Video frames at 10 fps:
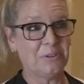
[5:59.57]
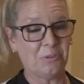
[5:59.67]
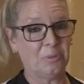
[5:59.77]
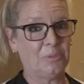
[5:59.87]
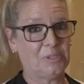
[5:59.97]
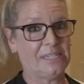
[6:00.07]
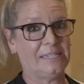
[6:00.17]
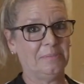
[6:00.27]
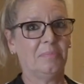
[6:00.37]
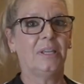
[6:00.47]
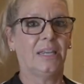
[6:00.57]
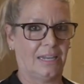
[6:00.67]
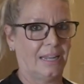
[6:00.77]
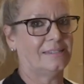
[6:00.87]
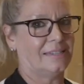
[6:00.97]
or a museum, it
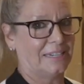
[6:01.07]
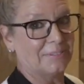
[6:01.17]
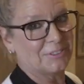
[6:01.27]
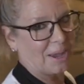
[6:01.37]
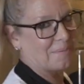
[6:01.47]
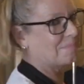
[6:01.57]
ends in a gift shop.